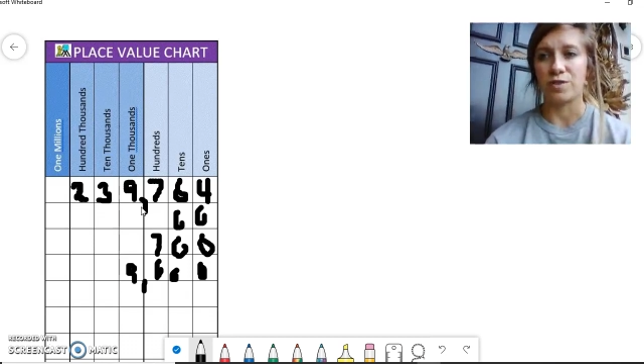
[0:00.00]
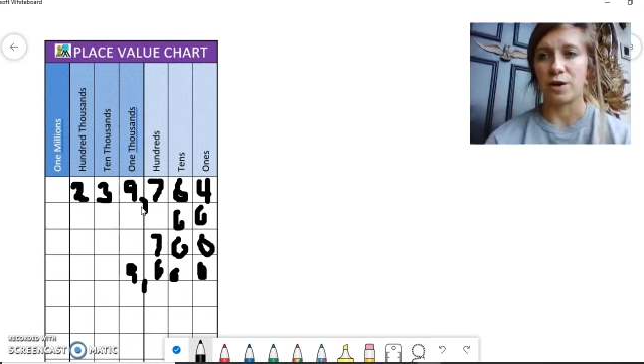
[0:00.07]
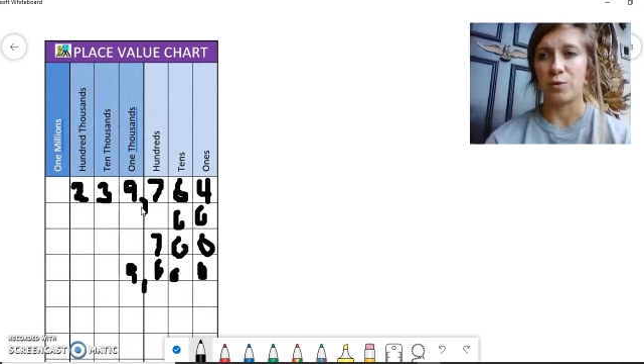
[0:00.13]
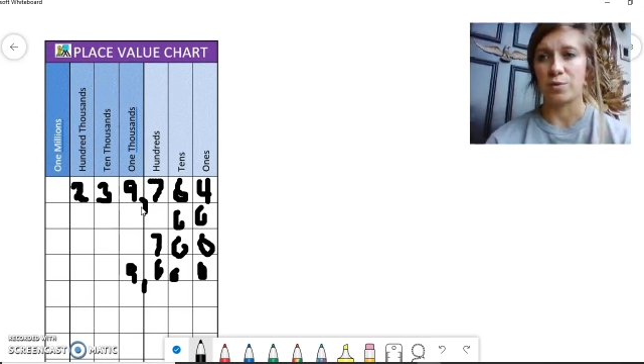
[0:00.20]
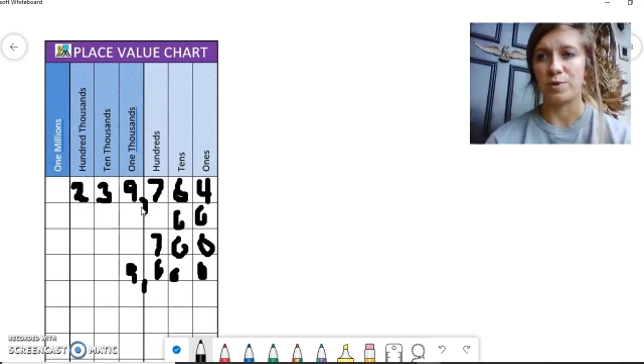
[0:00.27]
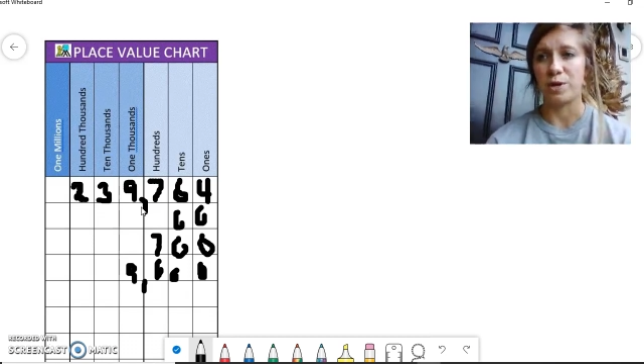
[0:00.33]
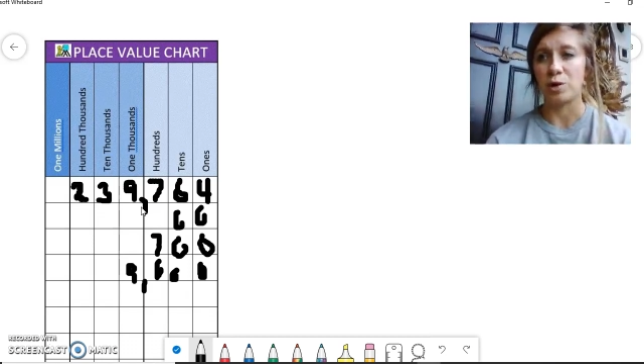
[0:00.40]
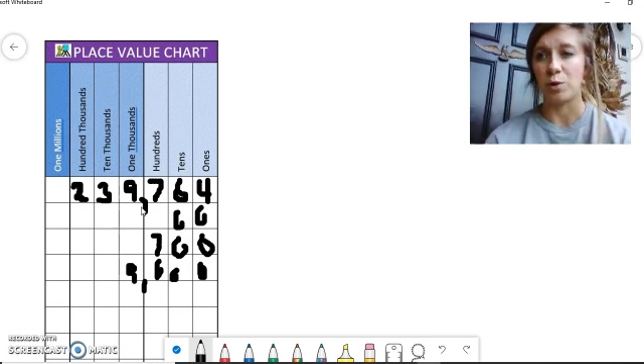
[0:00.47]
that
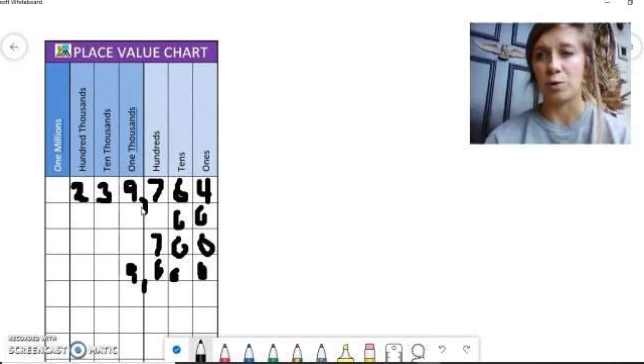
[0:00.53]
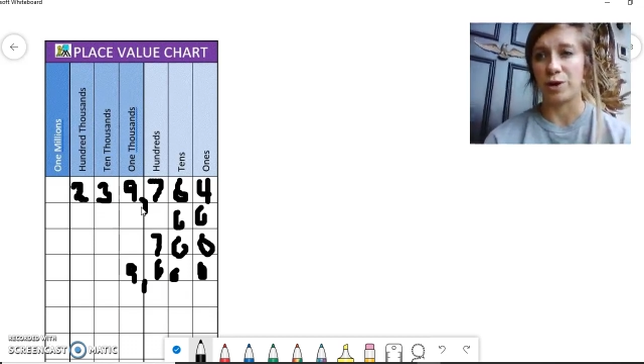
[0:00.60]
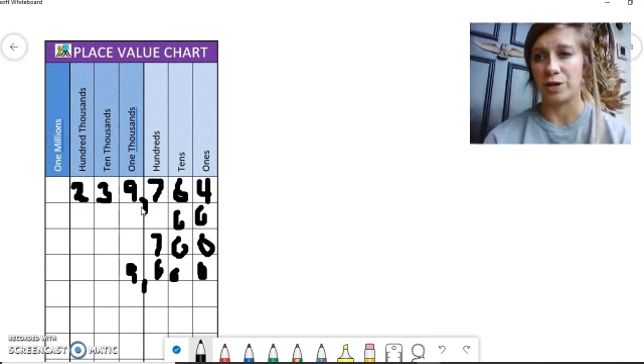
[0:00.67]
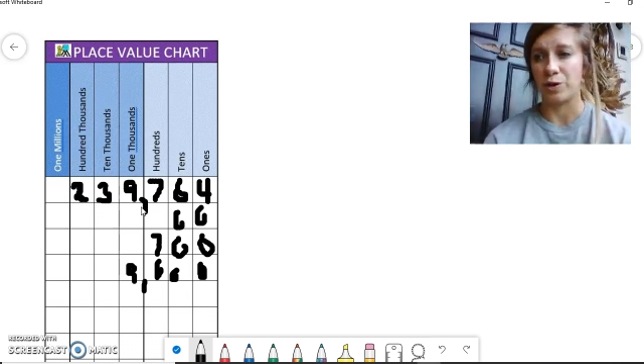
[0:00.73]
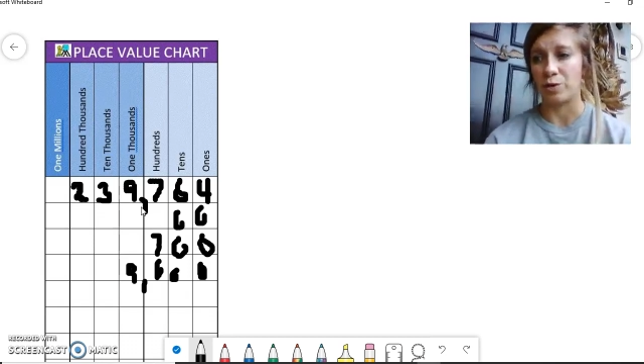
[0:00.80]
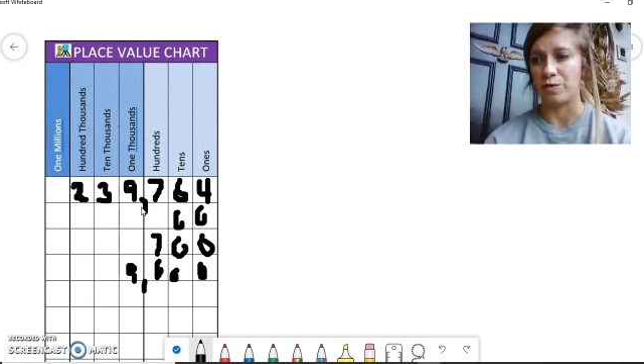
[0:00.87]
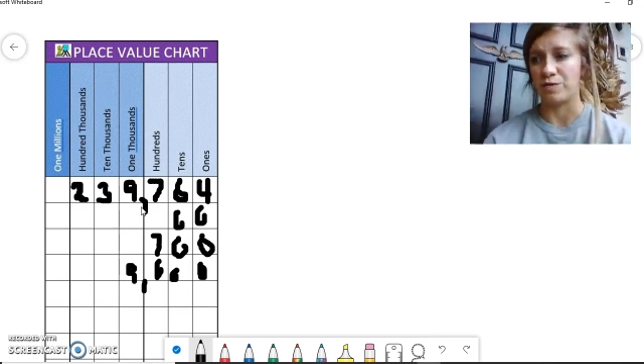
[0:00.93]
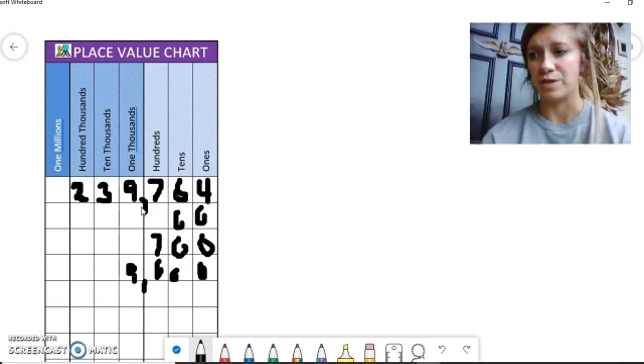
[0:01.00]
we'll be
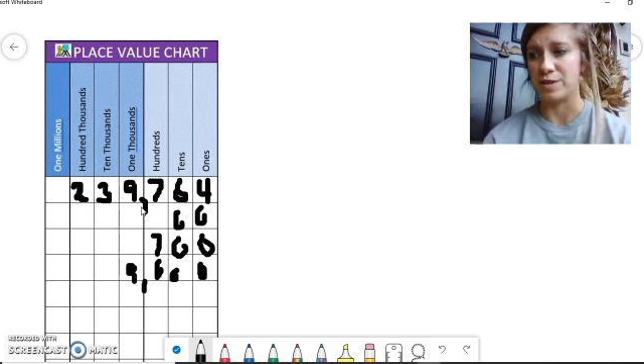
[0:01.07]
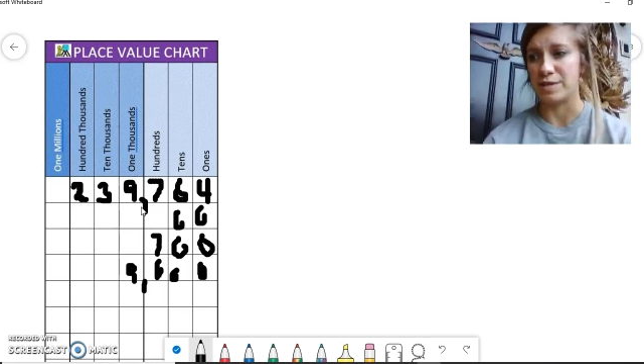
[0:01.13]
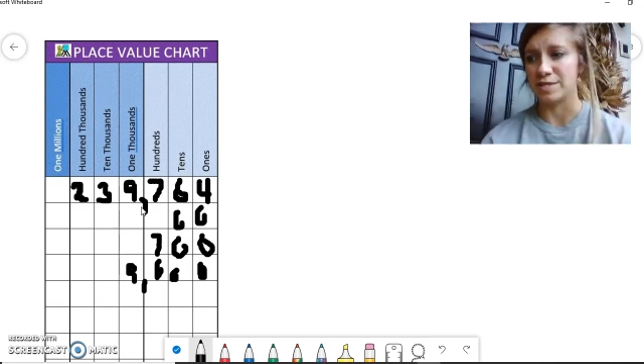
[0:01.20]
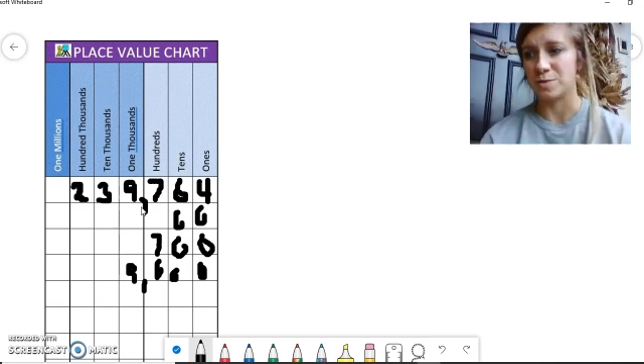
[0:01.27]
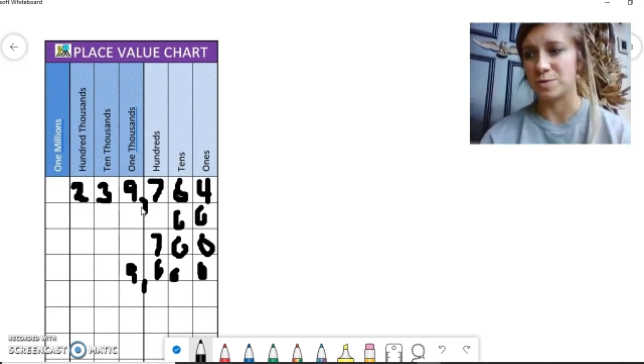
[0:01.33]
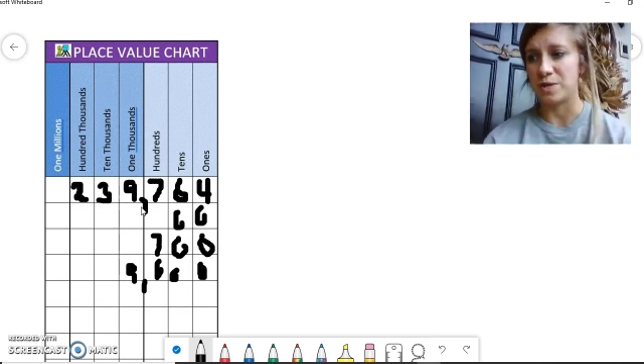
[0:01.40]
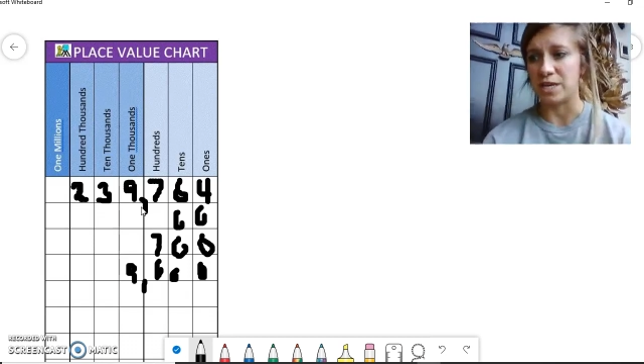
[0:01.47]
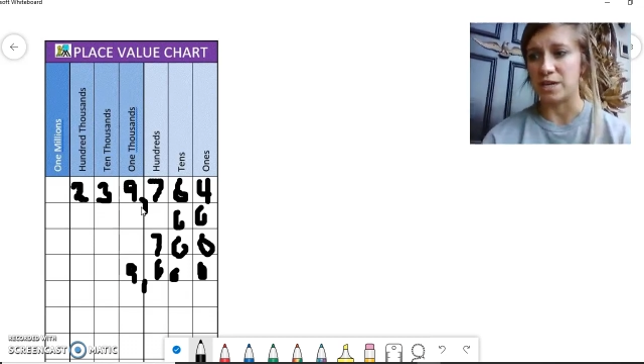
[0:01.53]
going over
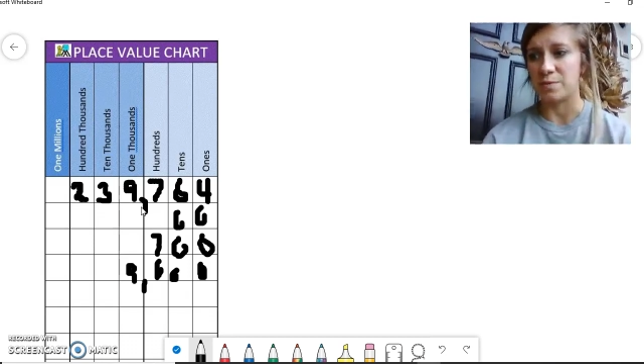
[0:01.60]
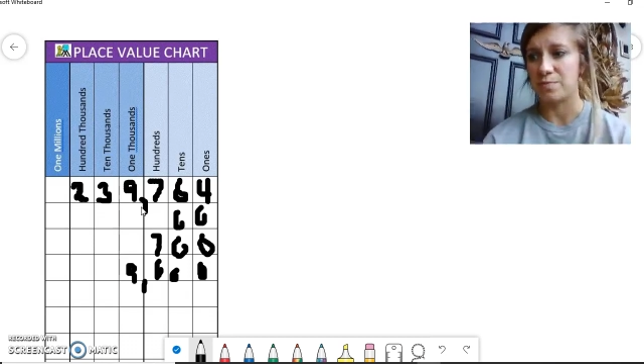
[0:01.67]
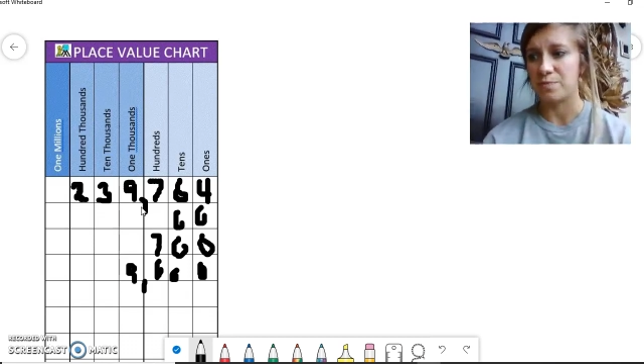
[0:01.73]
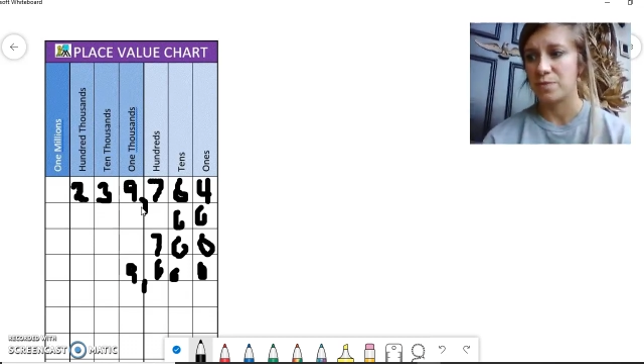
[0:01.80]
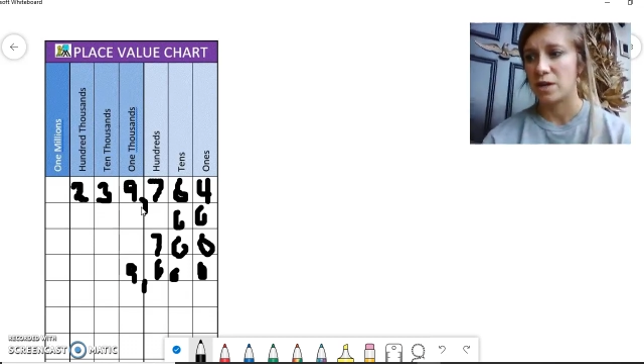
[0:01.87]
this week.